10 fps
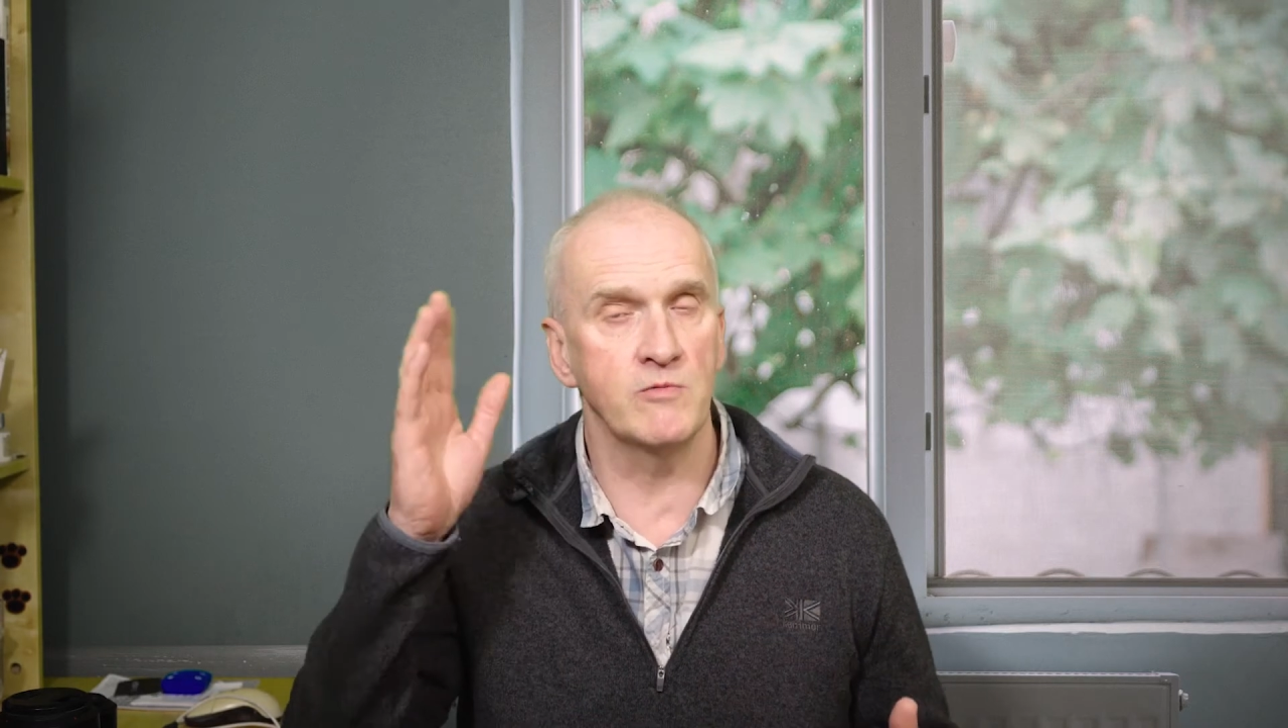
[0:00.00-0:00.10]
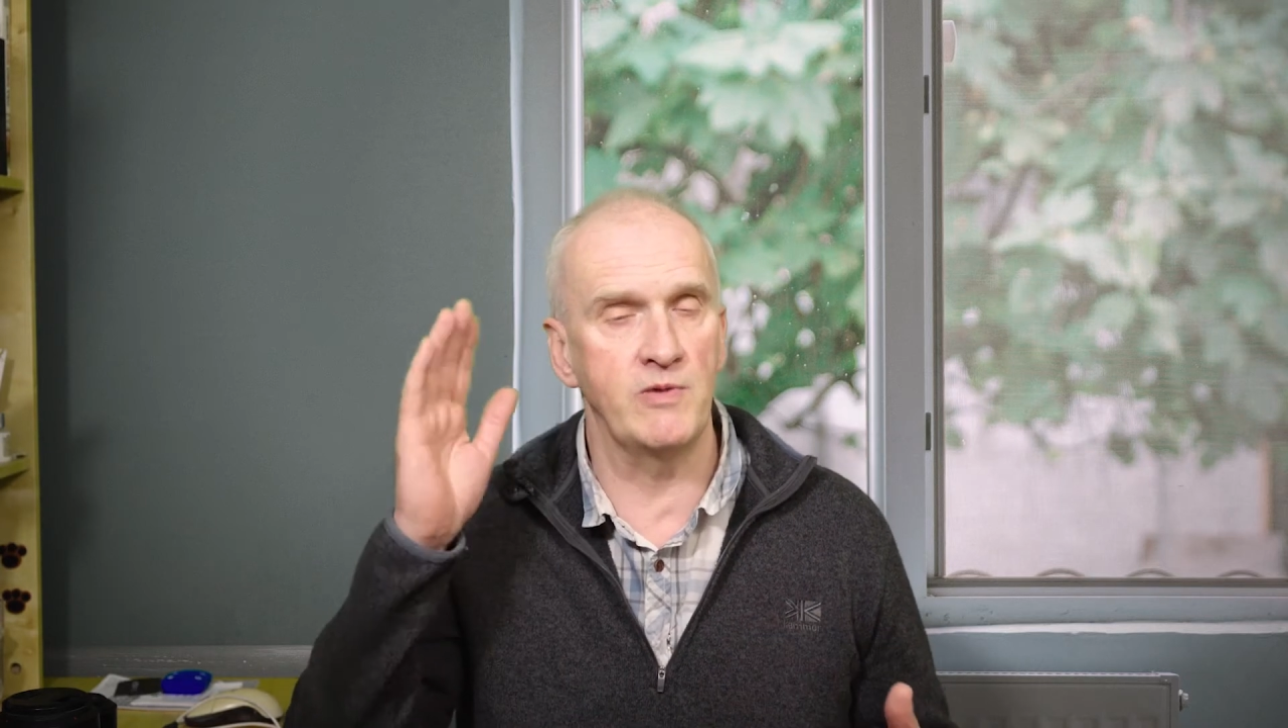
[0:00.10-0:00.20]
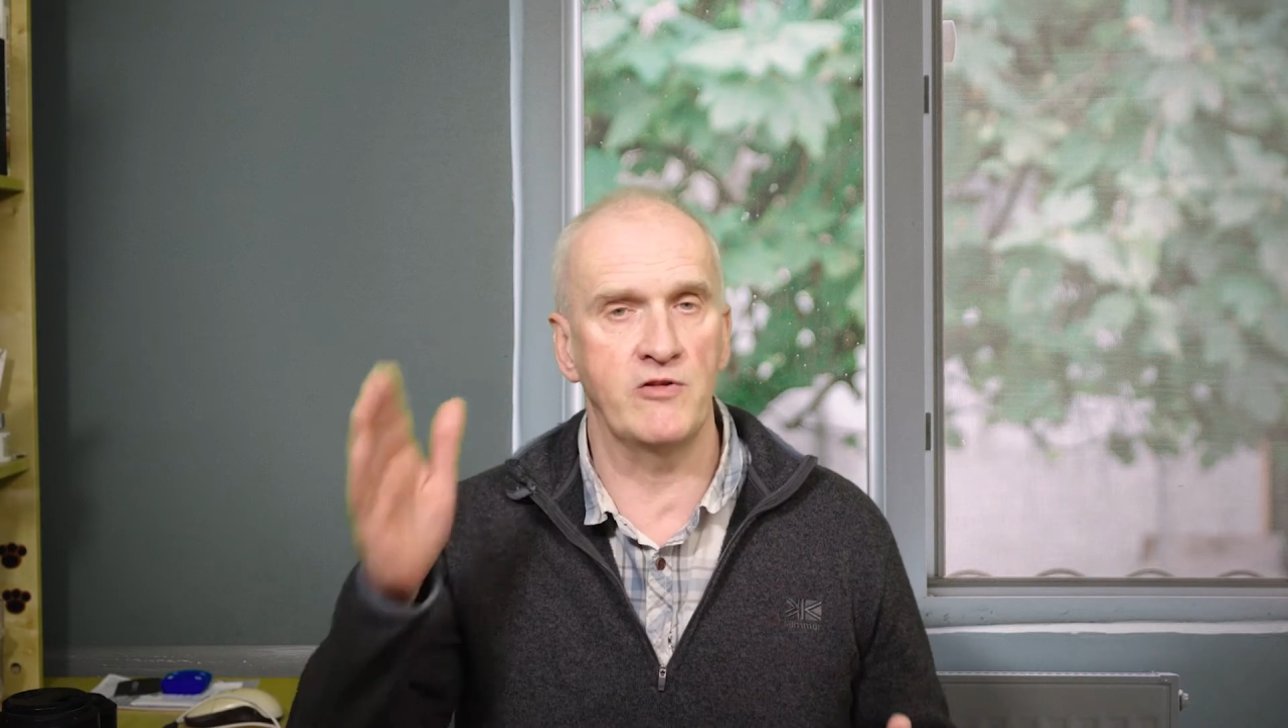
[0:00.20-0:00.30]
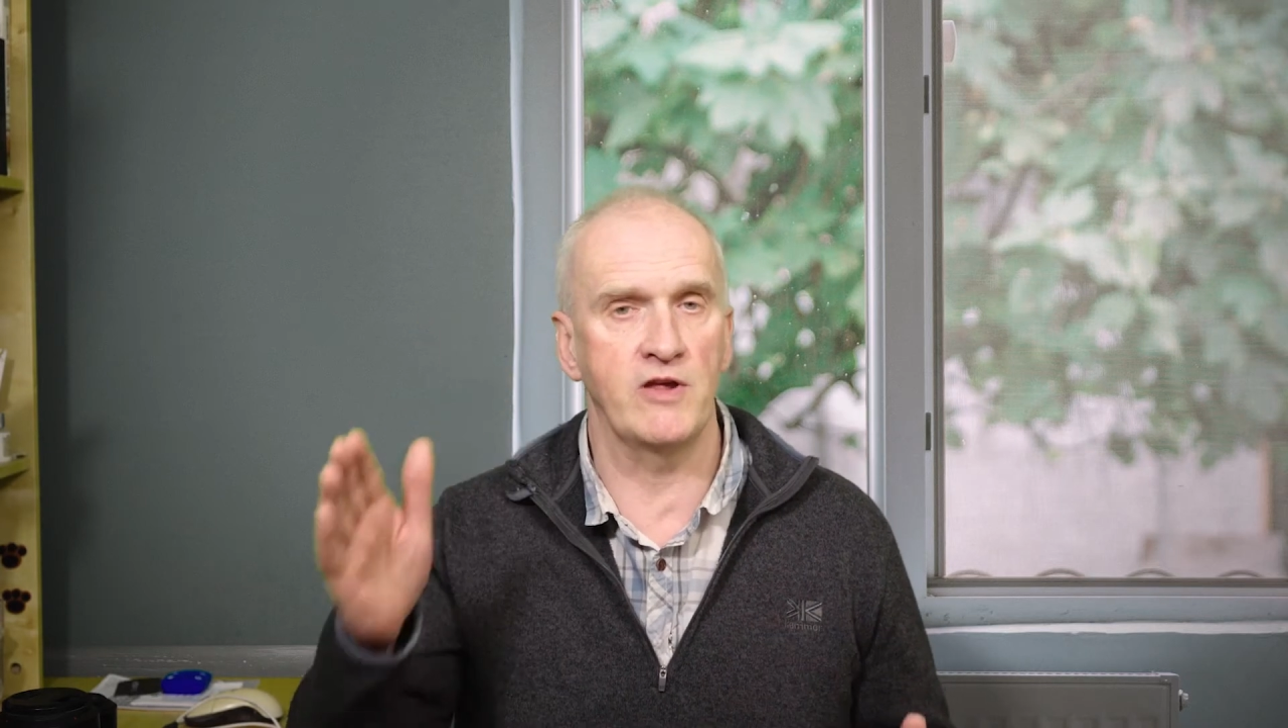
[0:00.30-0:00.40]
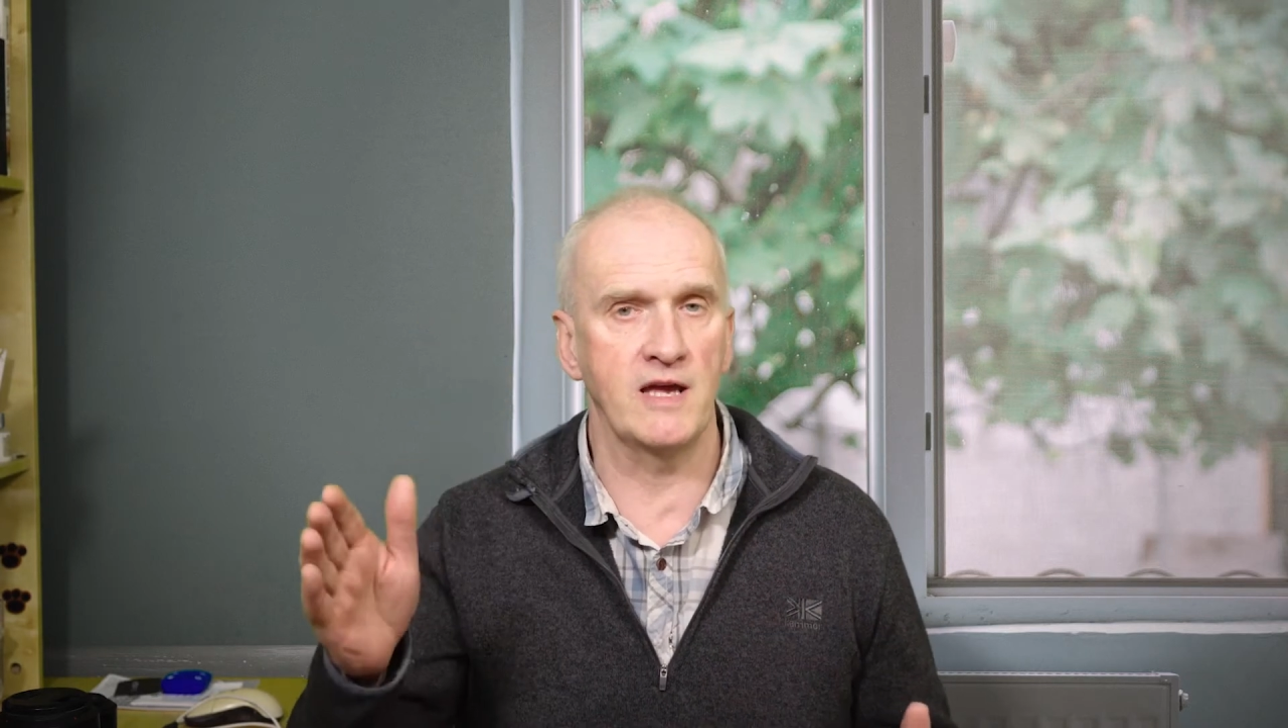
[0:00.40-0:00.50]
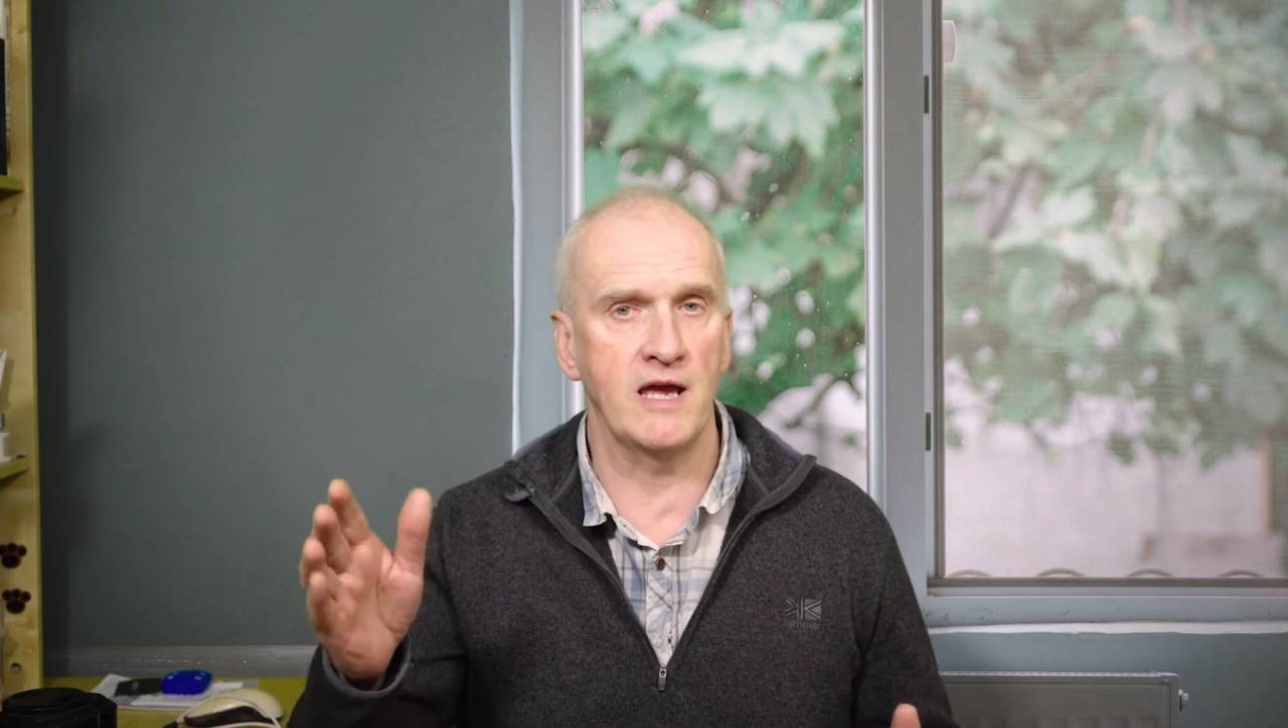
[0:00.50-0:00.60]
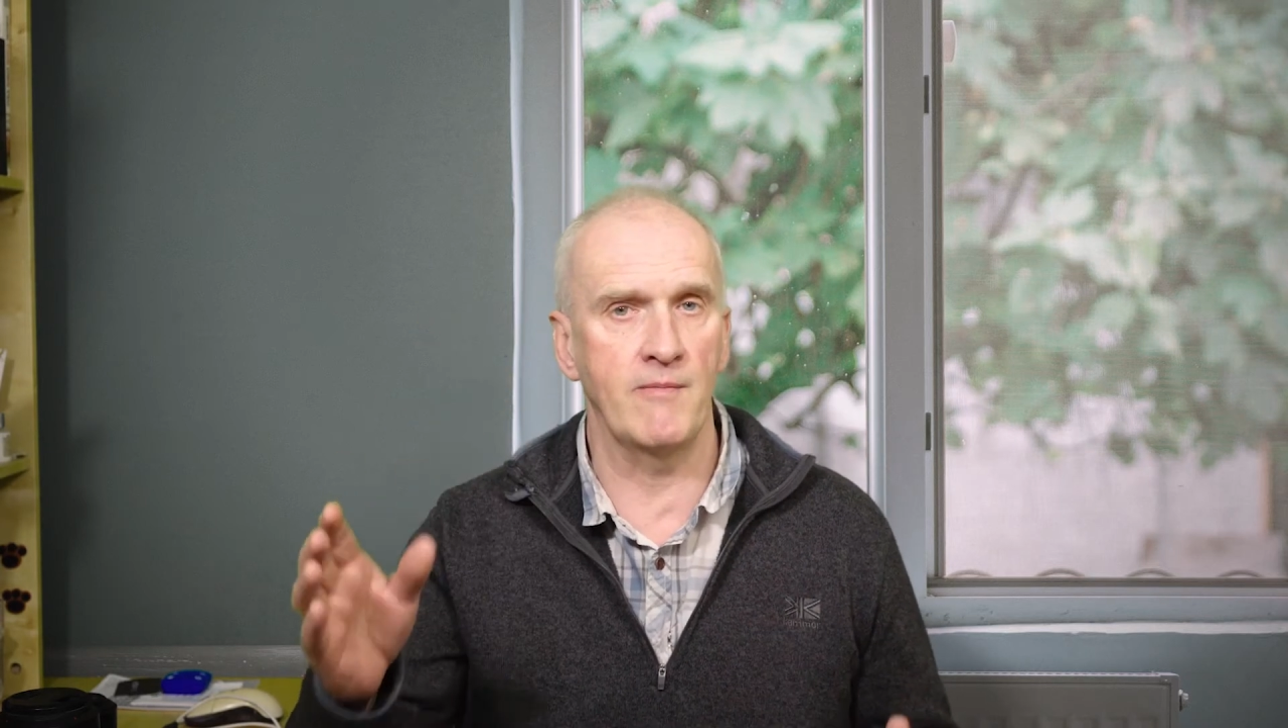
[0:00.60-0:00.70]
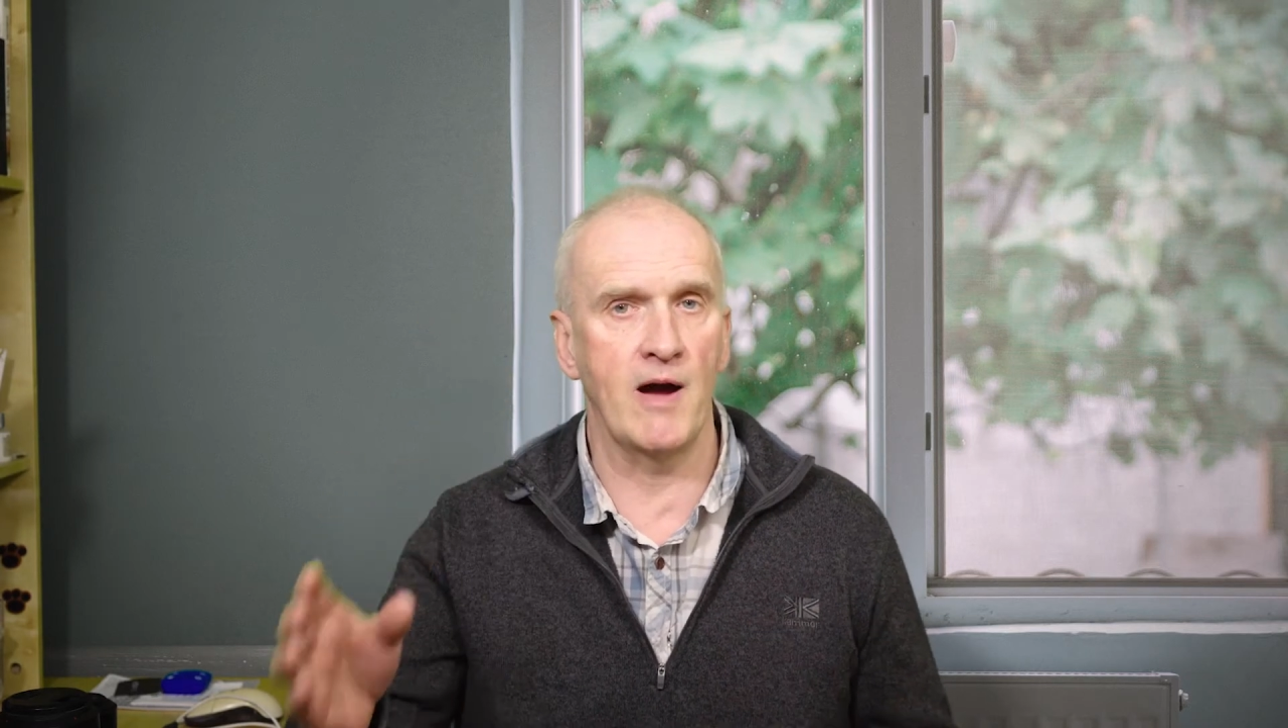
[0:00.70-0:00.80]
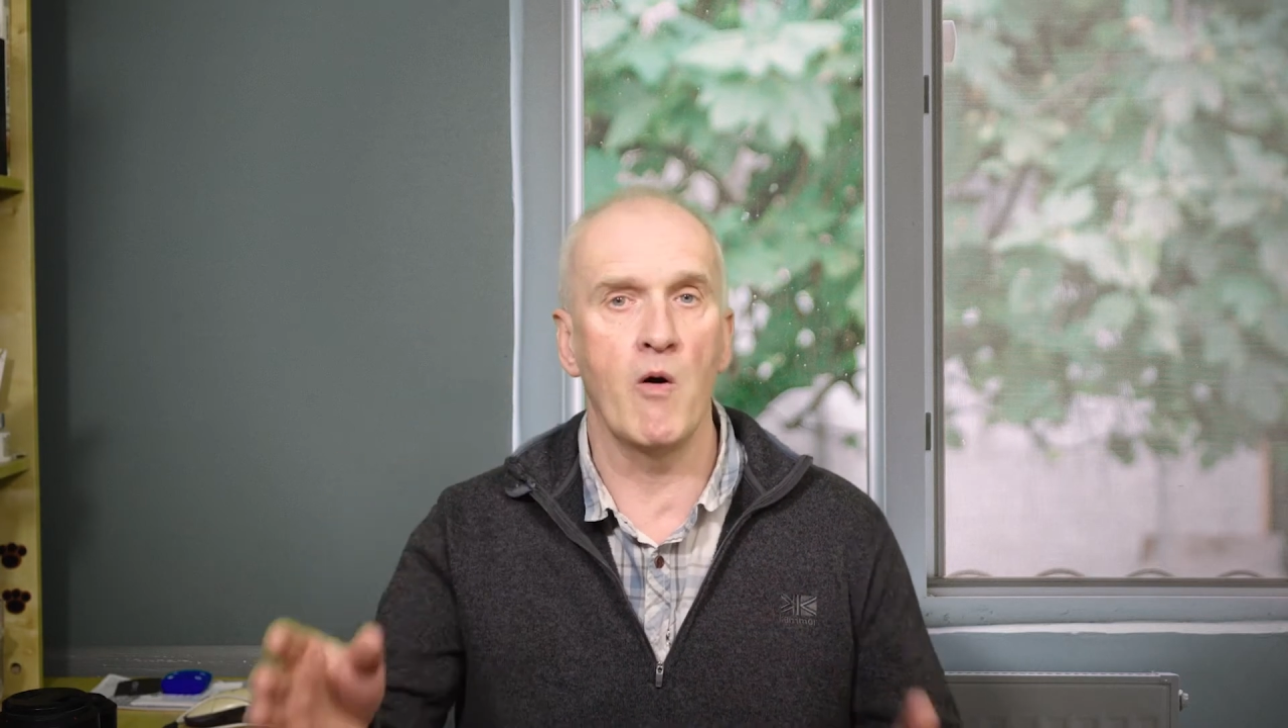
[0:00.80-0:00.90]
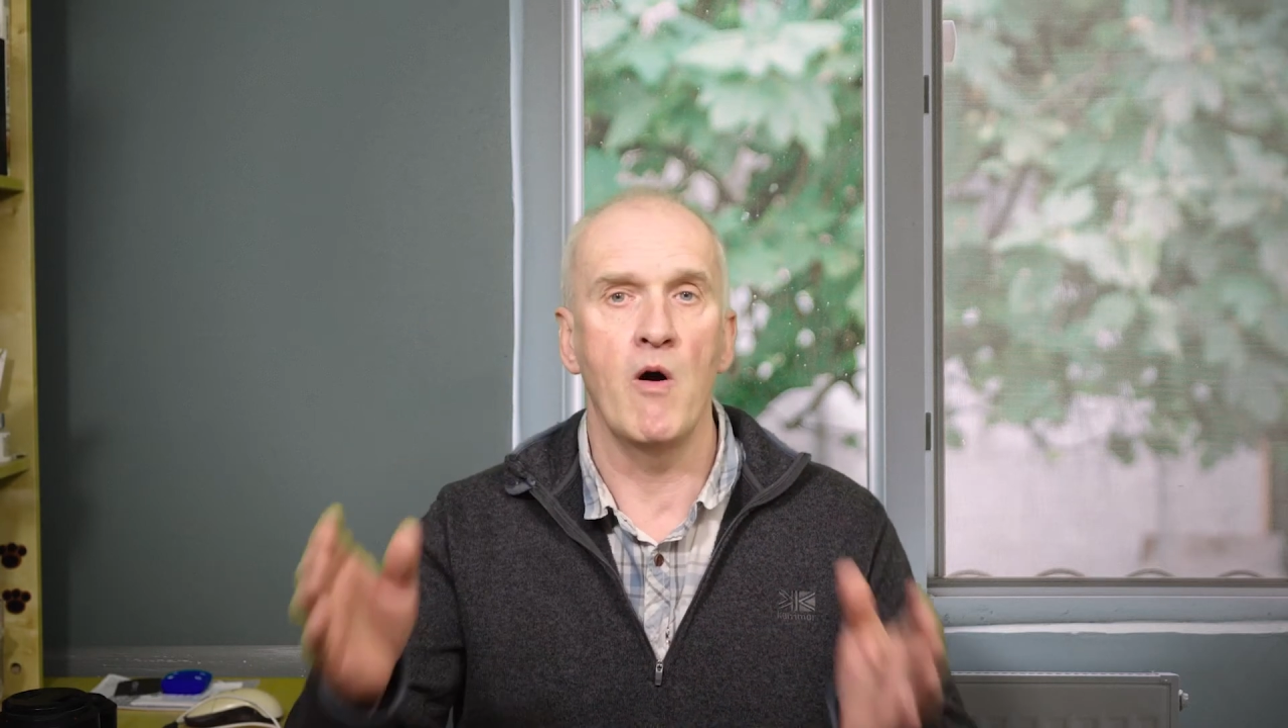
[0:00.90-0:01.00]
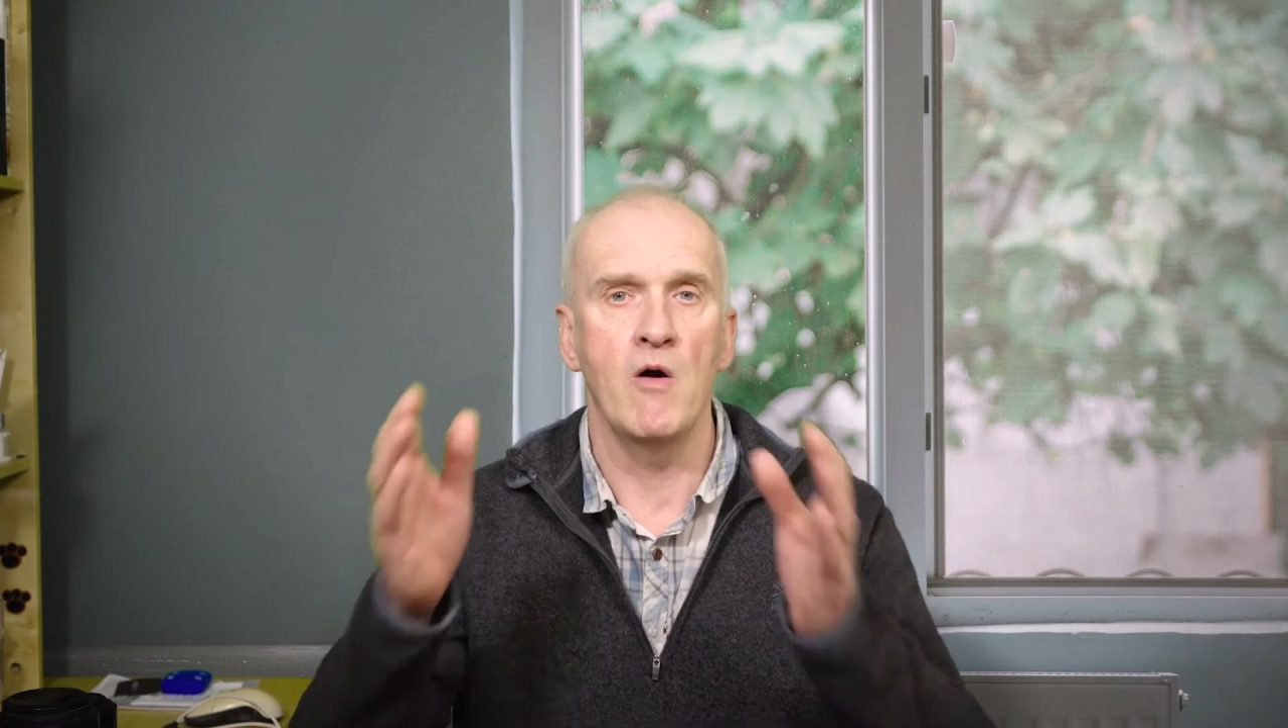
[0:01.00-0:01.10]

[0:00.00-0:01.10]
be thinking about